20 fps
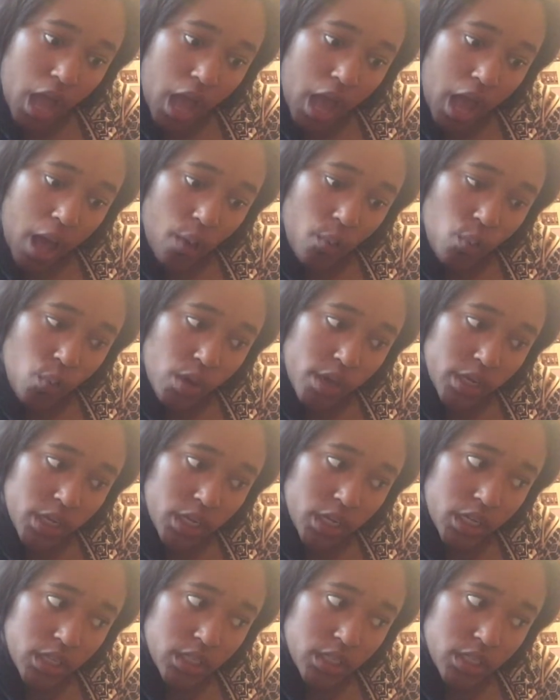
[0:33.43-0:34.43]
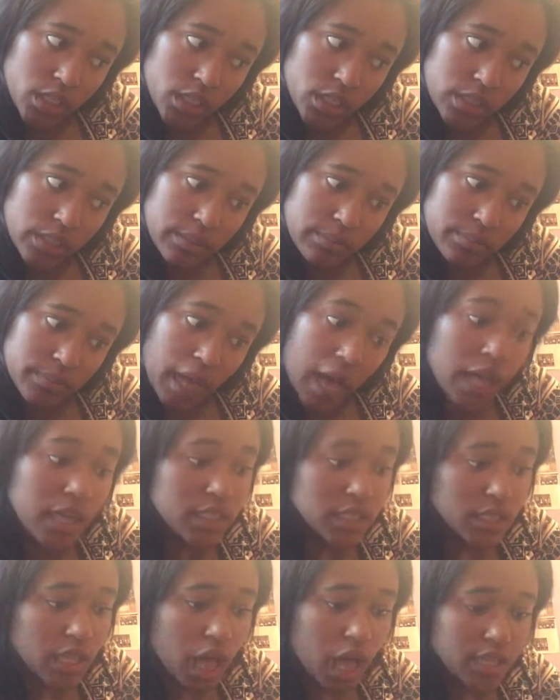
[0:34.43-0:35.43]
I wanted um
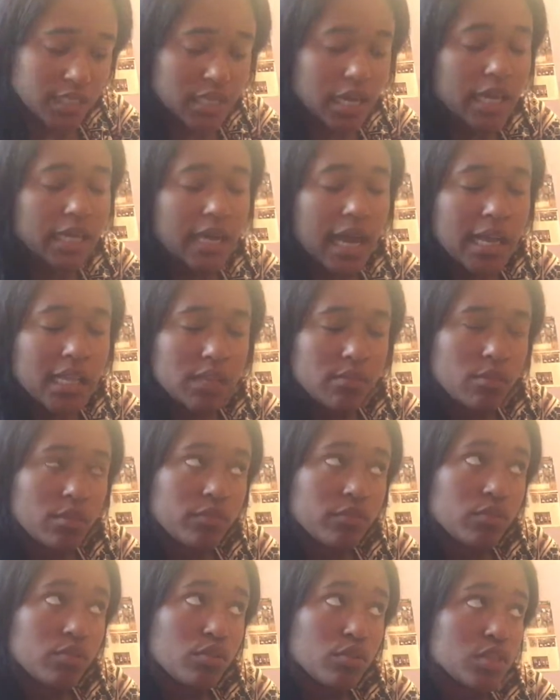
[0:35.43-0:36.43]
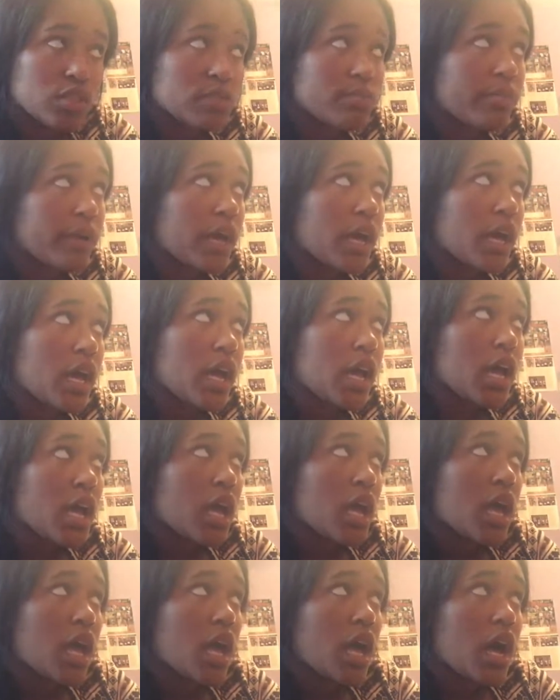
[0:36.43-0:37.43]
goddess locks and I got them of course but
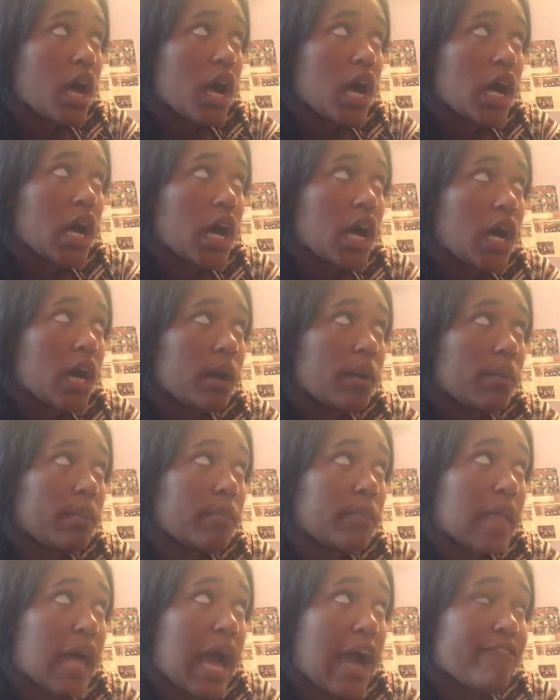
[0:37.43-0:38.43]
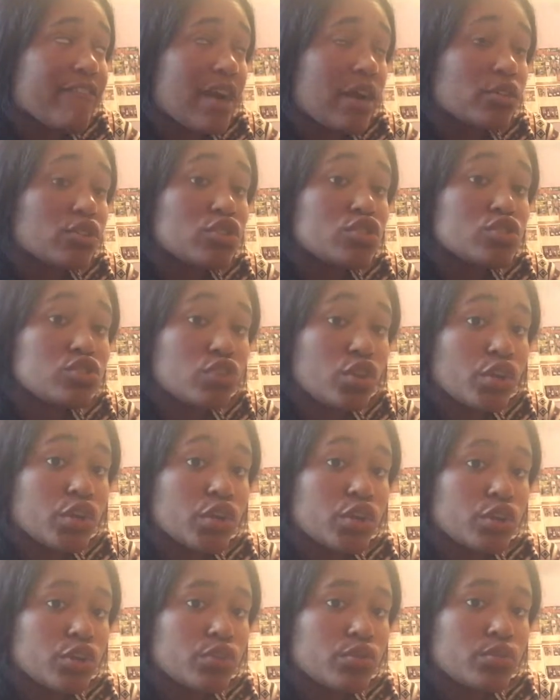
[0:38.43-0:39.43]
um i found this
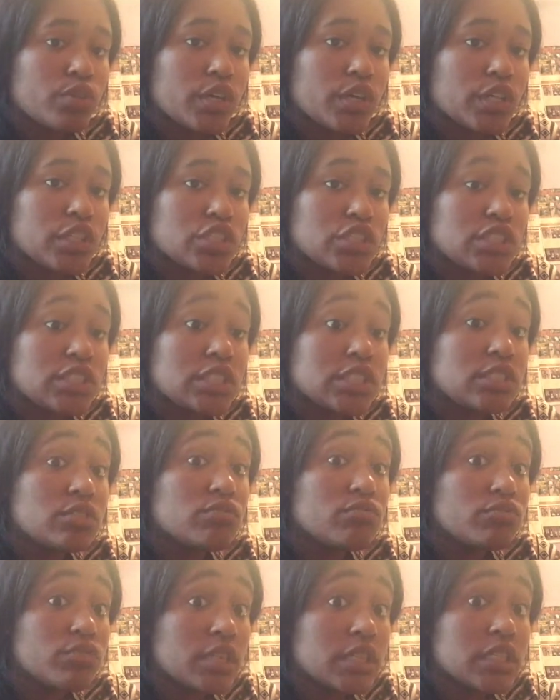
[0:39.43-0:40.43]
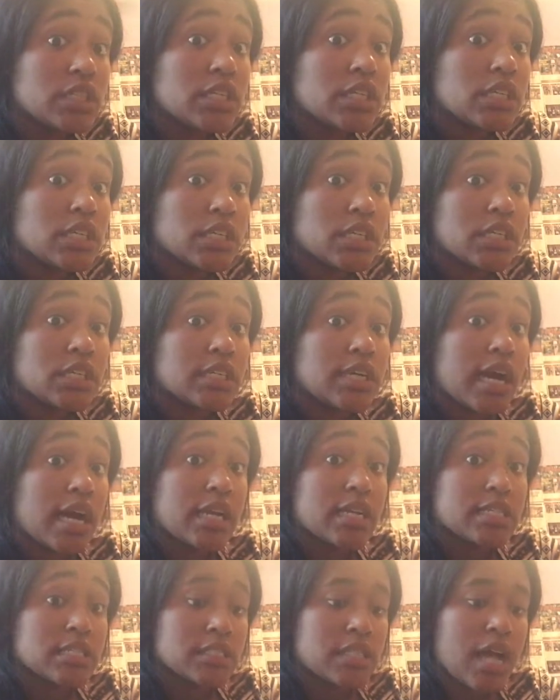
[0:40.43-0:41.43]
girl and she did really good
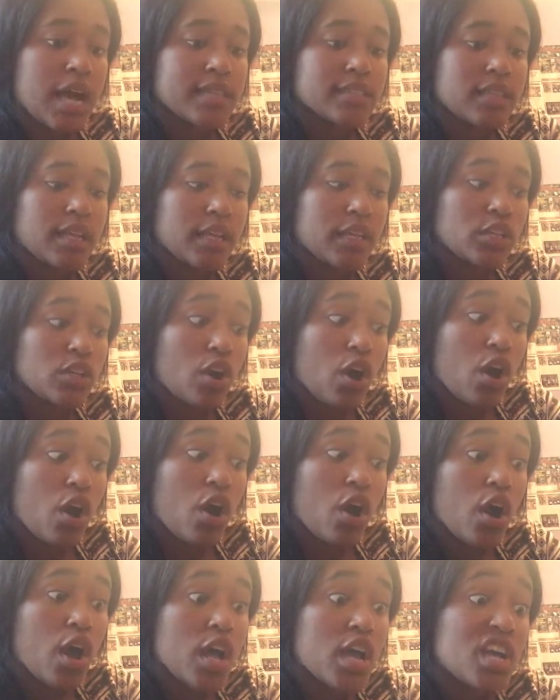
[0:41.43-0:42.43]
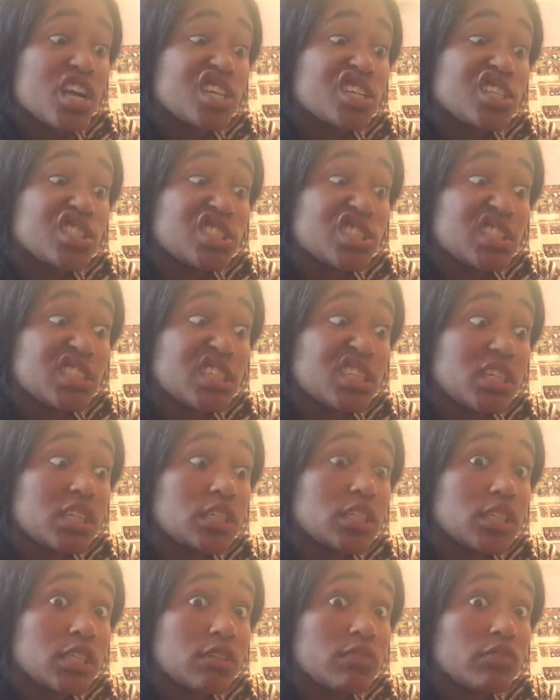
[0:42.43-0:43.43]
goddess locks like y'all she
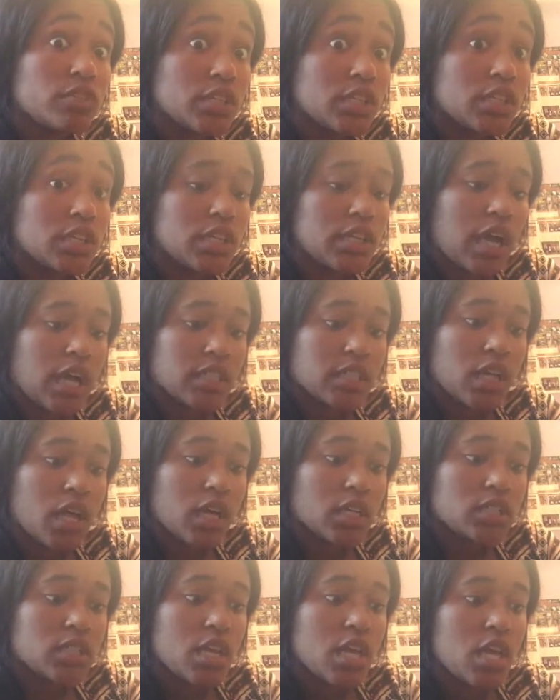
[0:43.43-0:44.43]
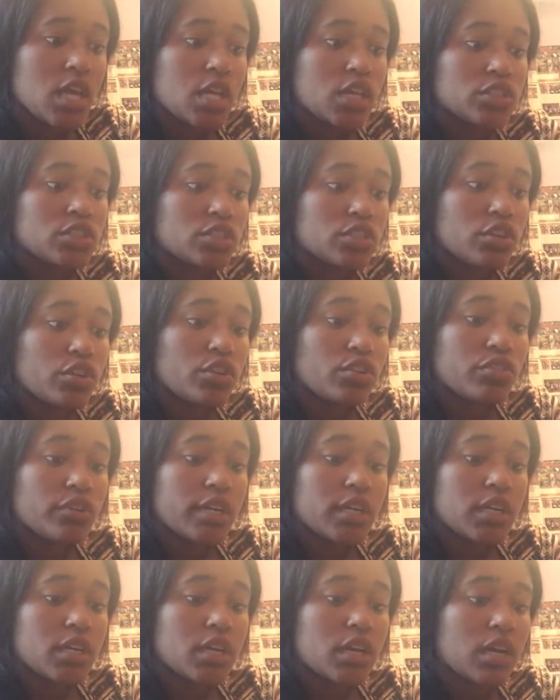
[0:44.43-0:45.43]
did really good goddess locks so you know
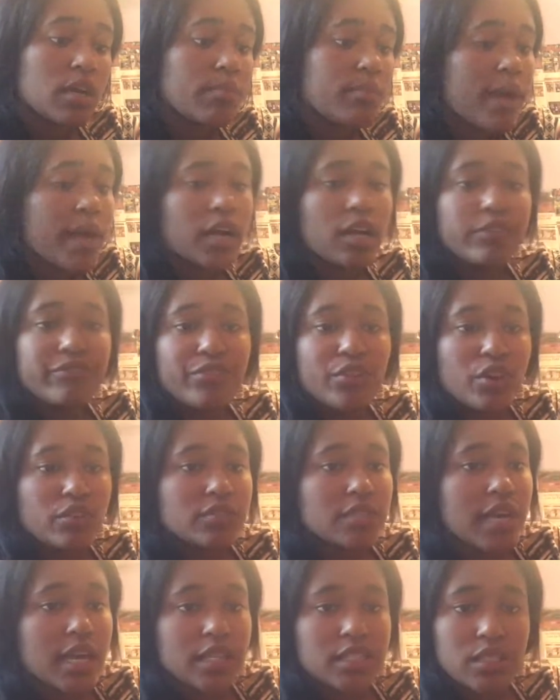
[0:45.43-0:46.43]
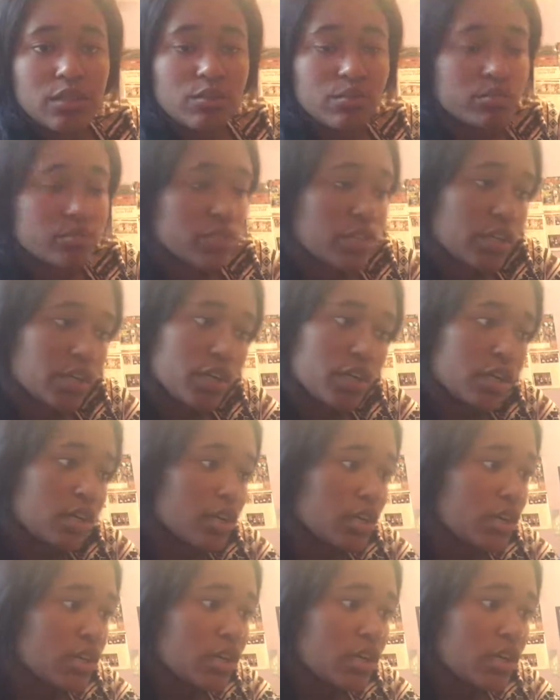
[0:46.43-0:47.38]
here I back and forth texting with her